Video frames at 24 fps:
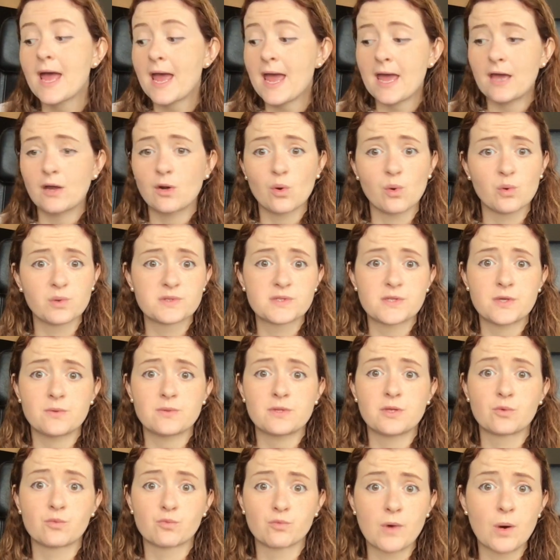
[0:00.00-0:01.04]
and also
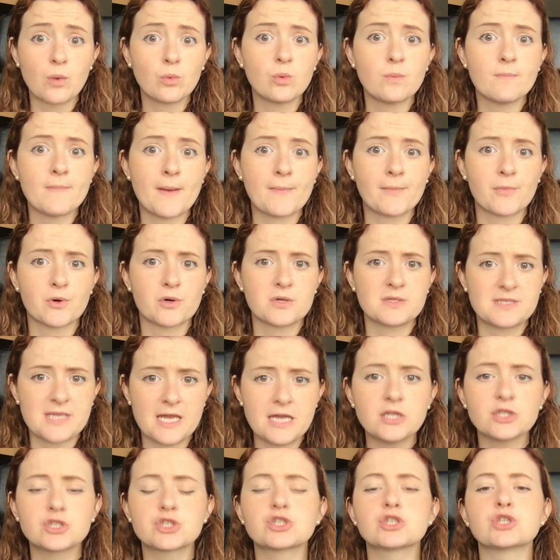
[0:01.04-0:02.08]
the rote
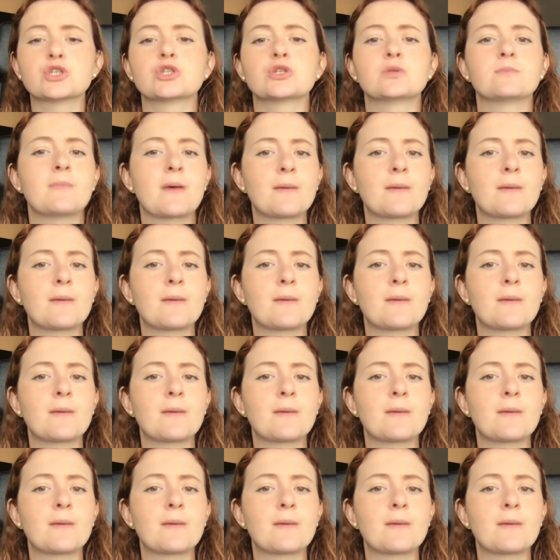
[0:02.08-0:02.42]
memorization,